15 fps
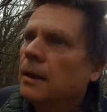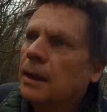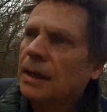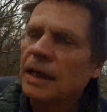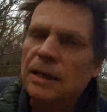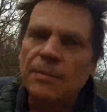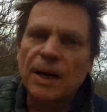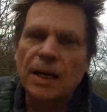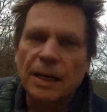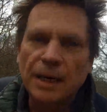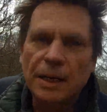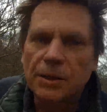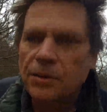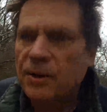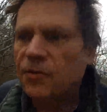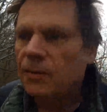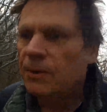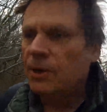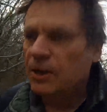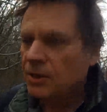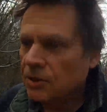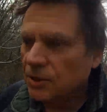emailing it to
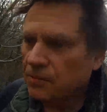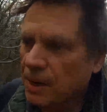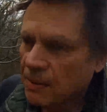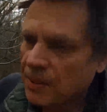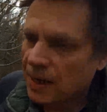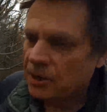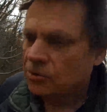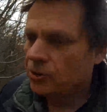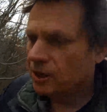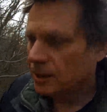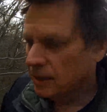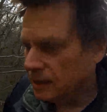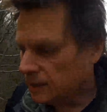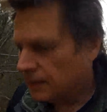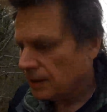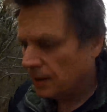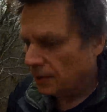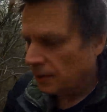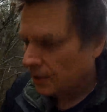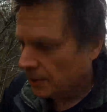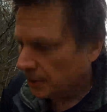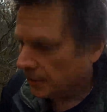everybody that's on my Patreon list
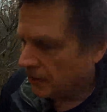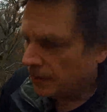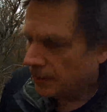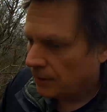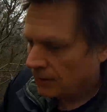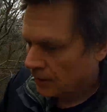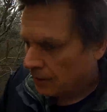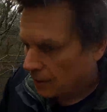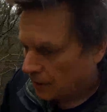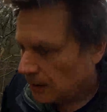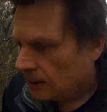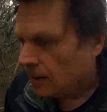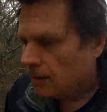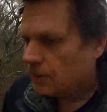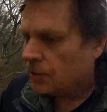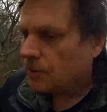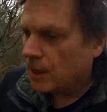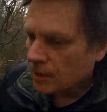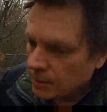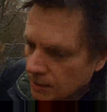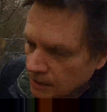as well.